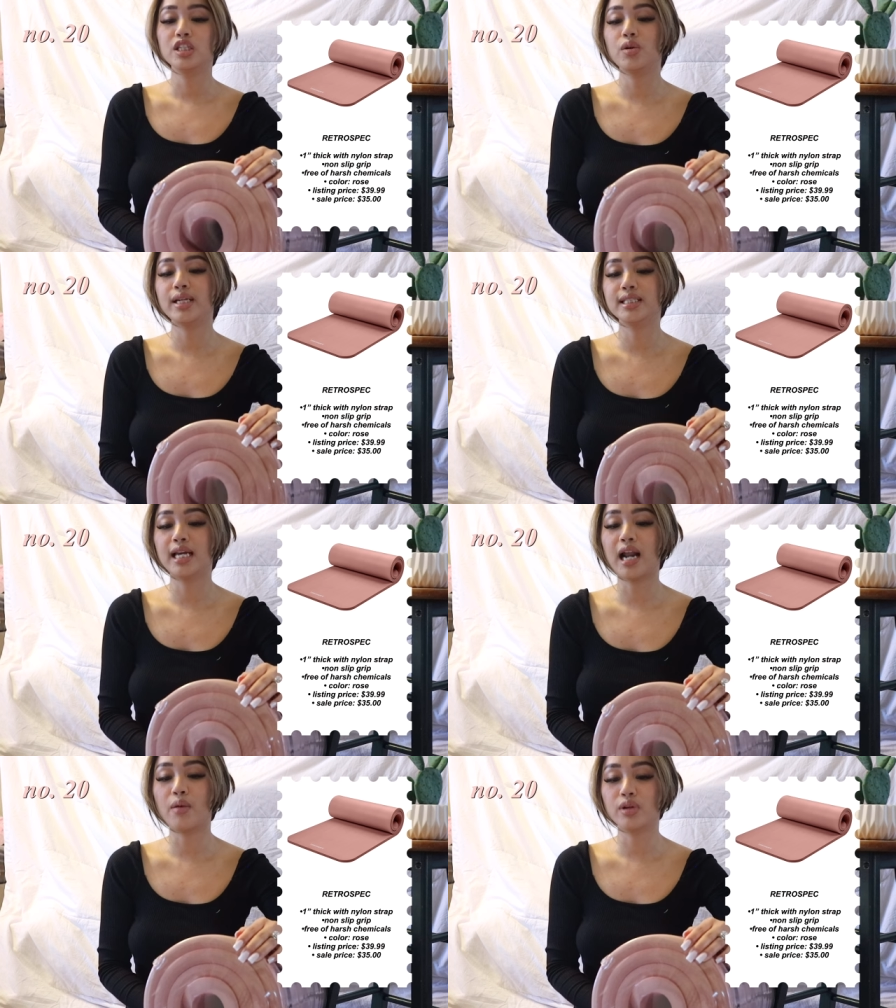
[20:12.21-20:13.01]
So I
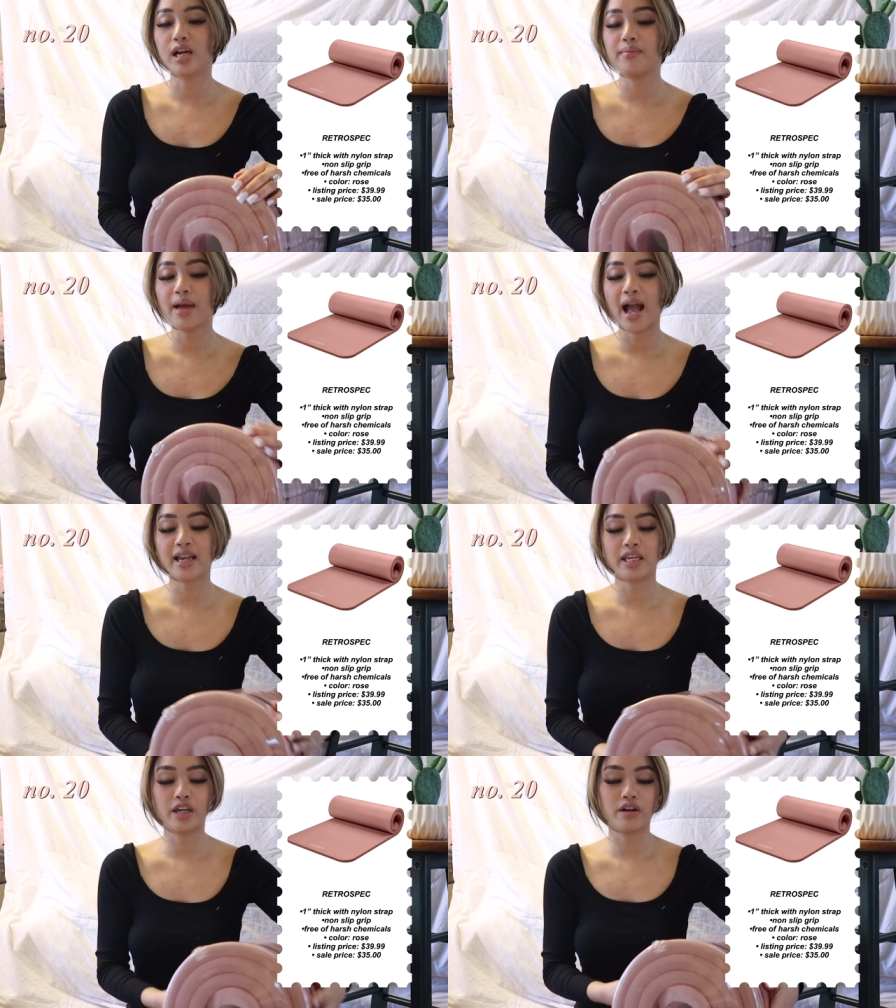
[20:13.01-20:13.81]
said I would come back
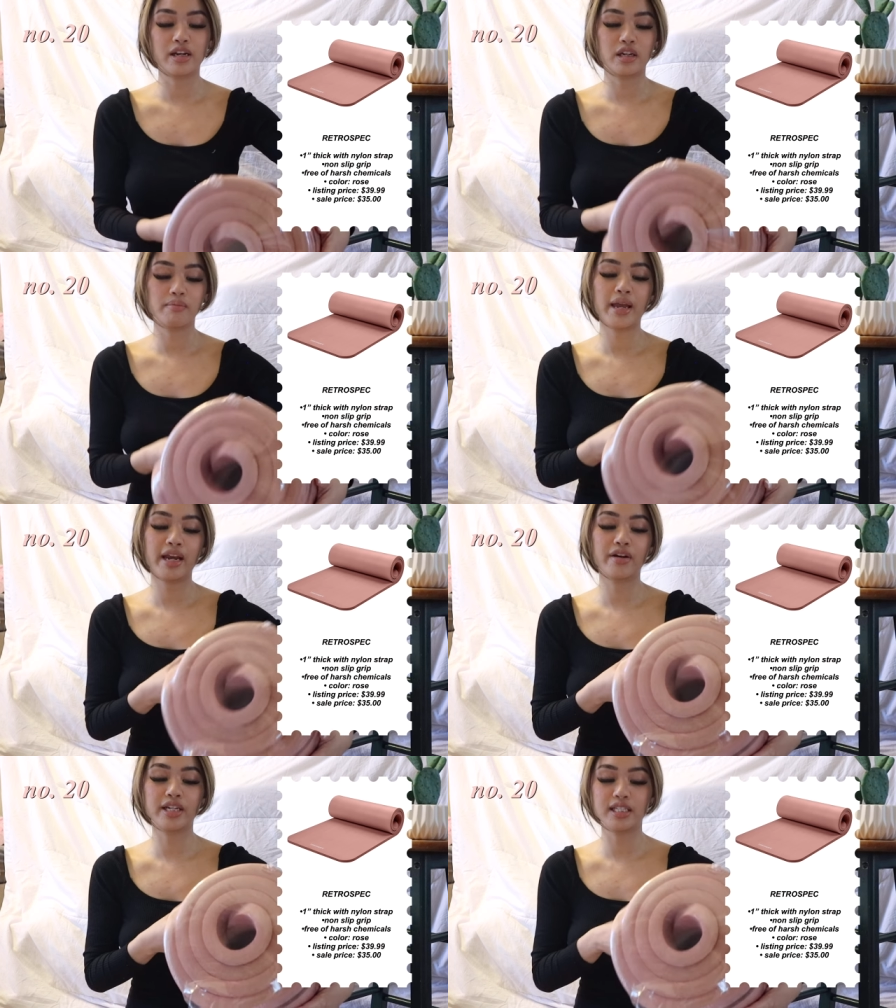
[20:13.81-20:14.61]
here and
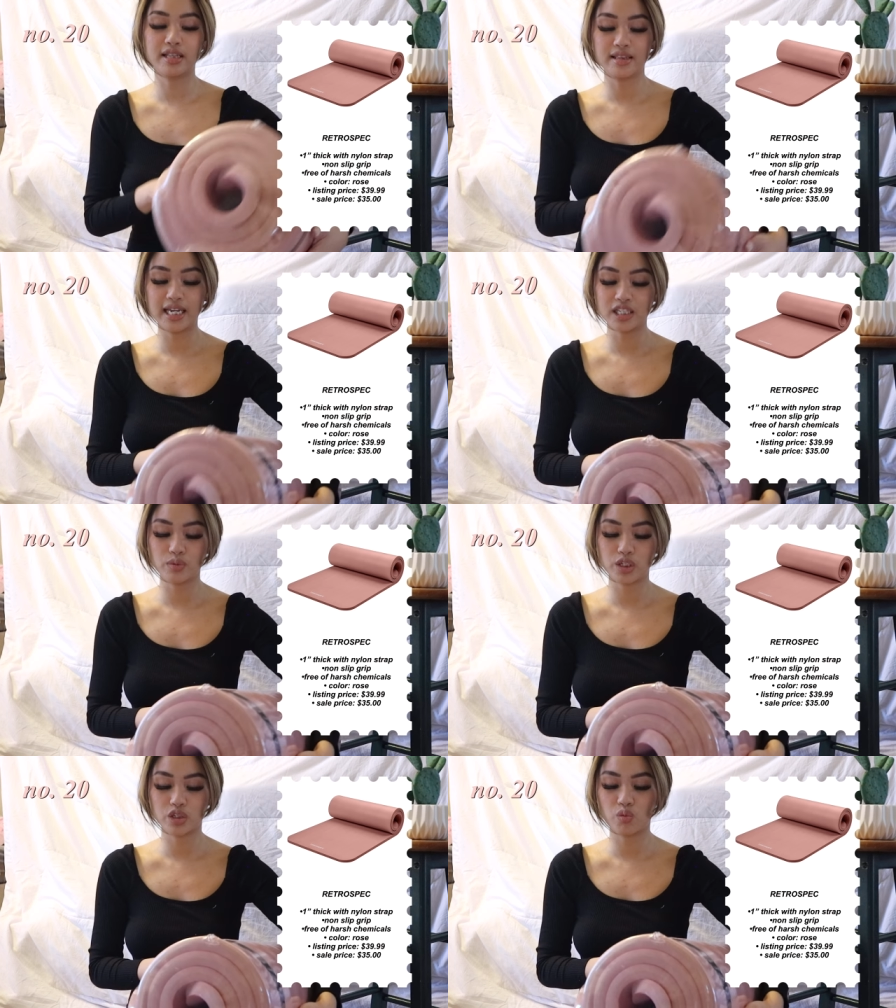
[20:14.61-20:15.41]
compare it to this,
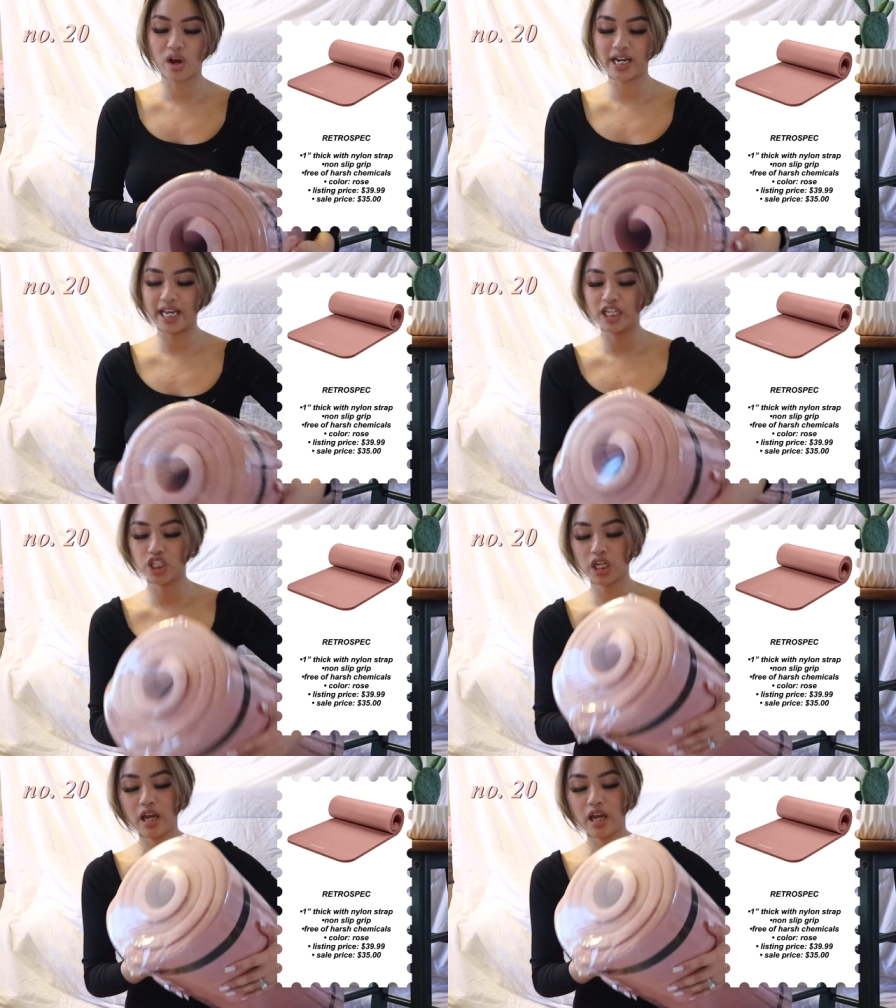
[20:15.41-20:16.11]
which is one inch